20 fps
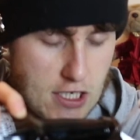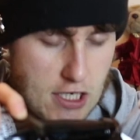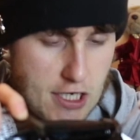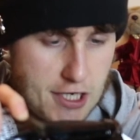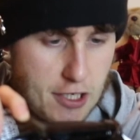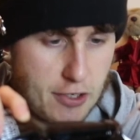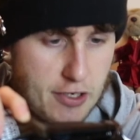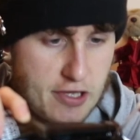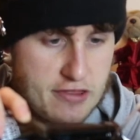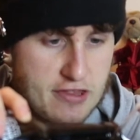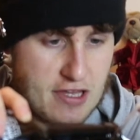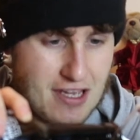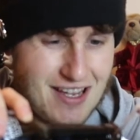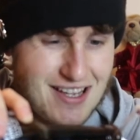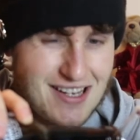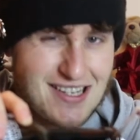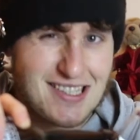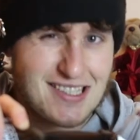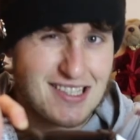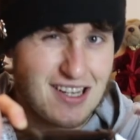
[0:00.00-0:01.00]
I know what you're
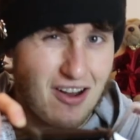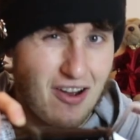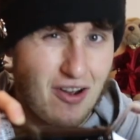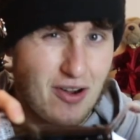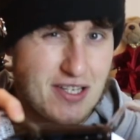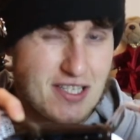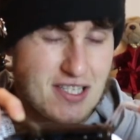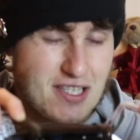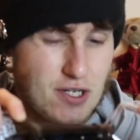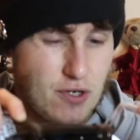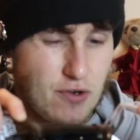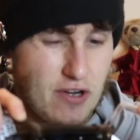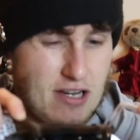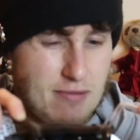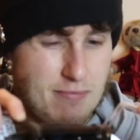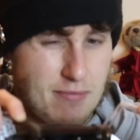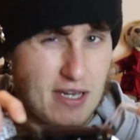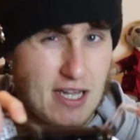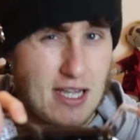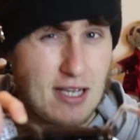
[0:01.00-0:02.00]
thinking, an ice
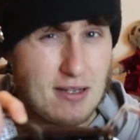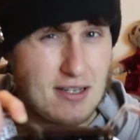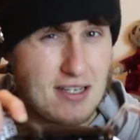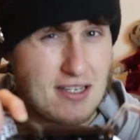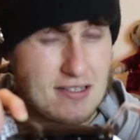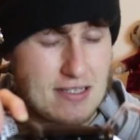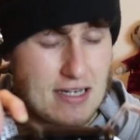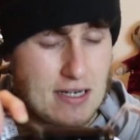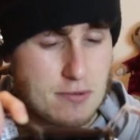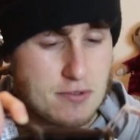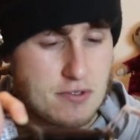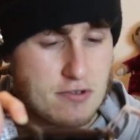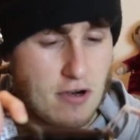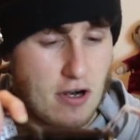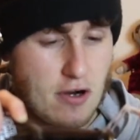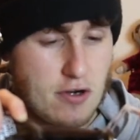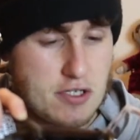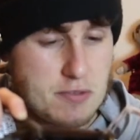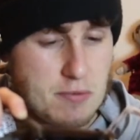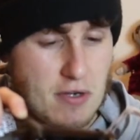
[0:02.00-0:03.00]
cream beer. It sounds
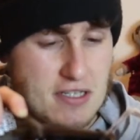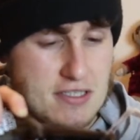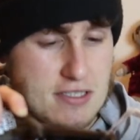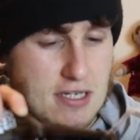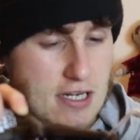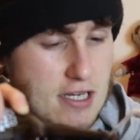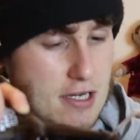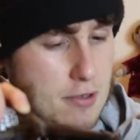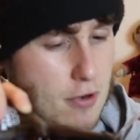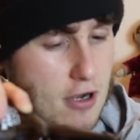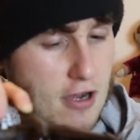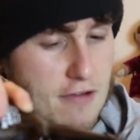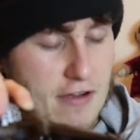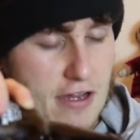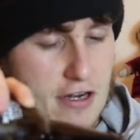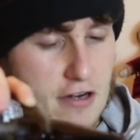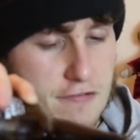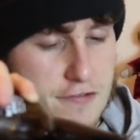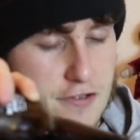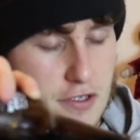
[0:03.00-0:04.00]
gross, but I tell you what, I've
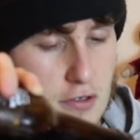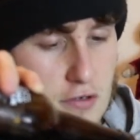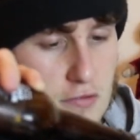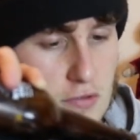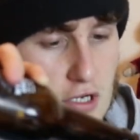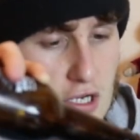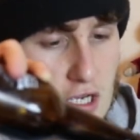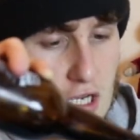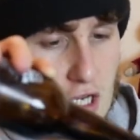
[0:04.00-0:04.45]
had a few